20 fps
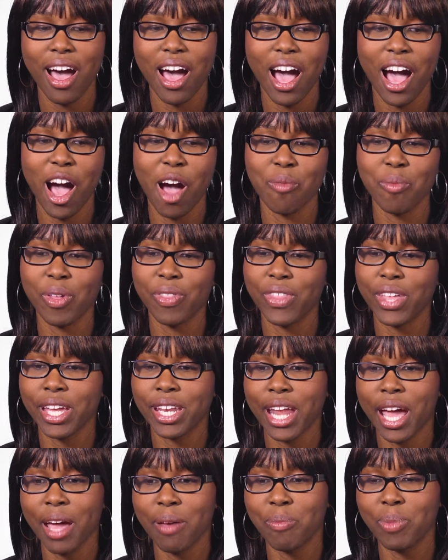And
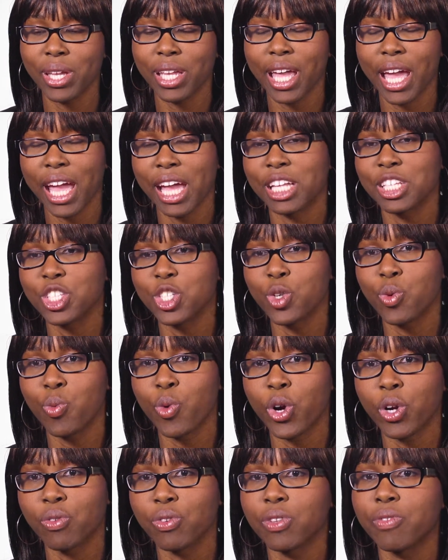then I began to
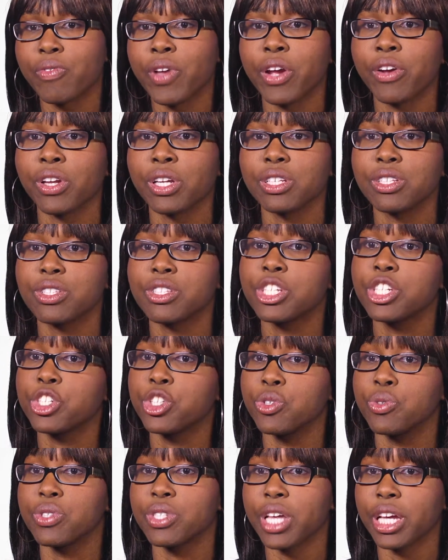work with various
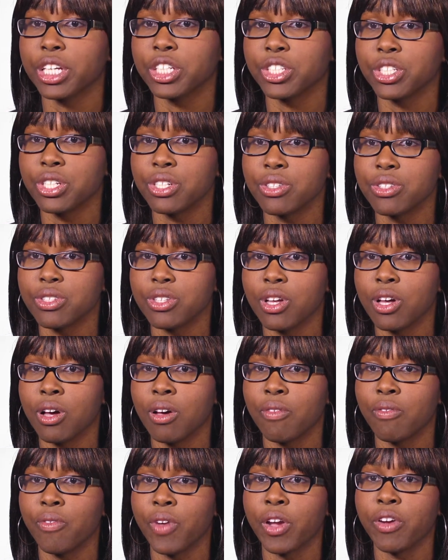tissue sections
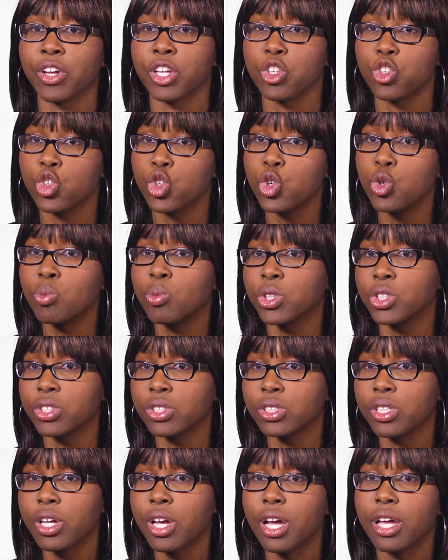of various
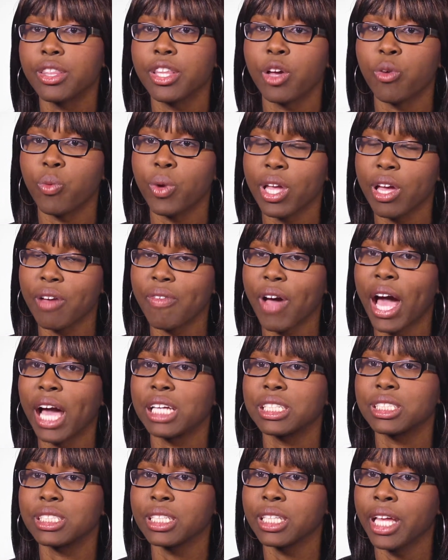tumors that we have
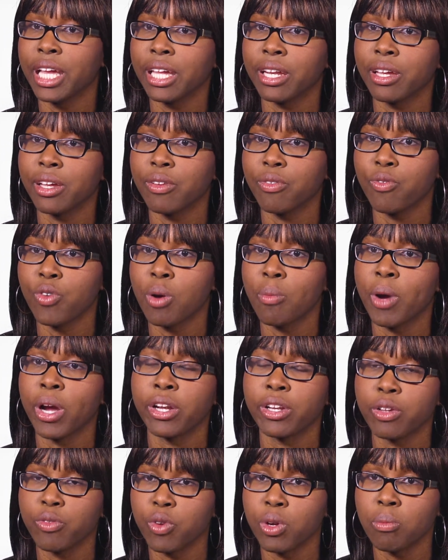isolated from our
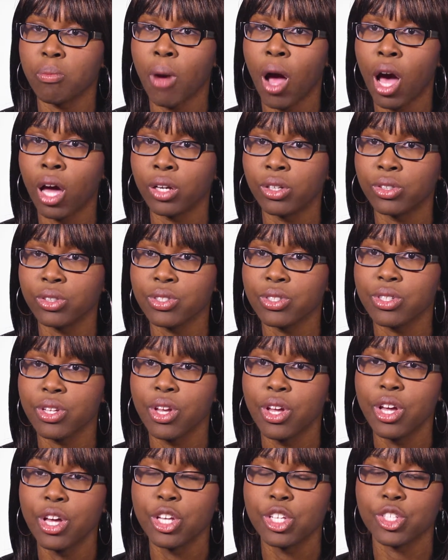different models.
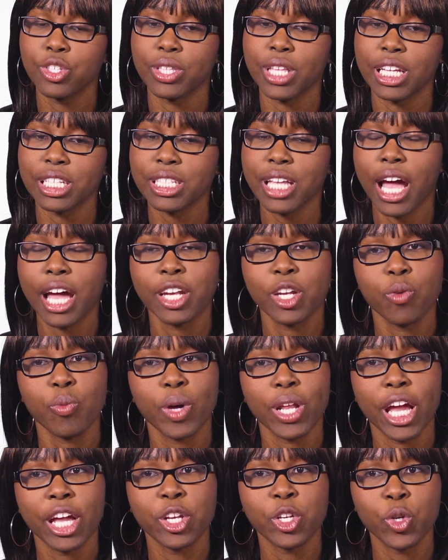So that's kind of
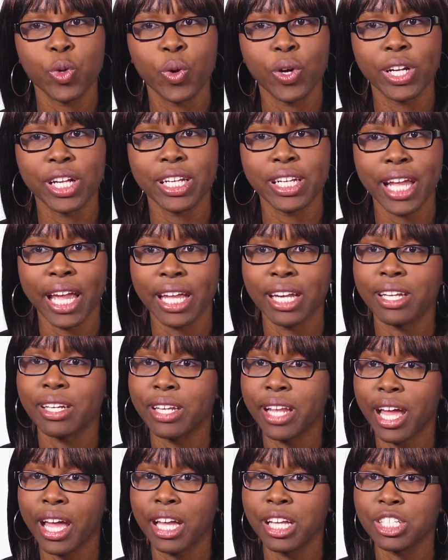what I do on a
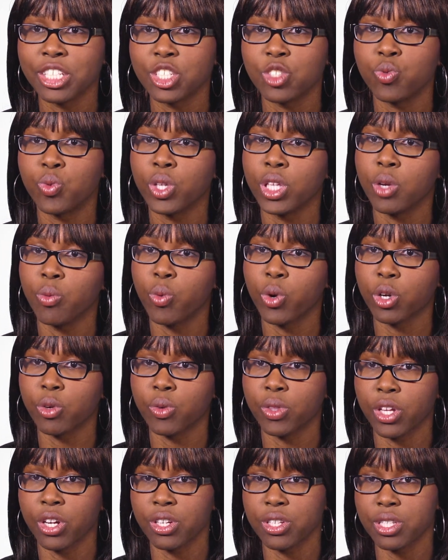day-to-day, just really work
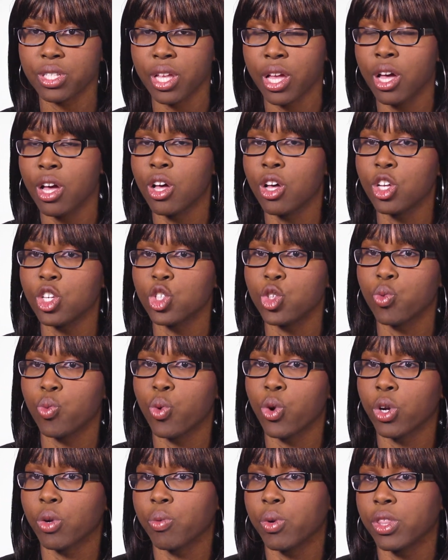with our cells,
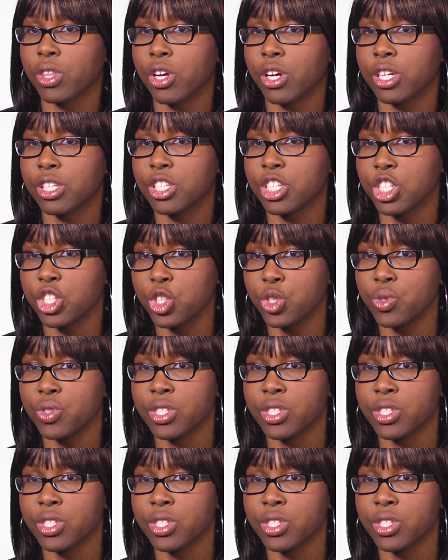work with our tissue